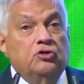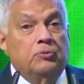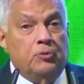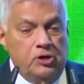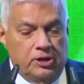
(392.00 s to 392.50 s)

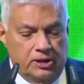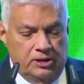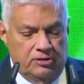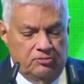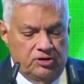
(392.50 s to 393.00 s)
geopolitical
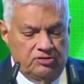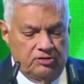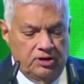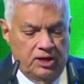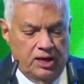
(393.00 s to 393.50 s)
interests,
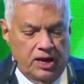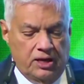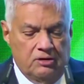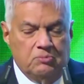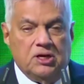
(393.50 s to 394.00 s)

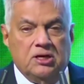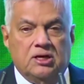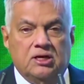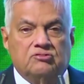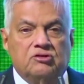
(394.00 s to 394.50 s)
and in many
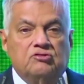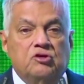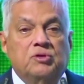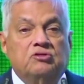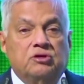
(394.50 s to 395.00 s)
cases
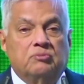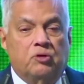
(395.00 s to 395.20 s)
domestic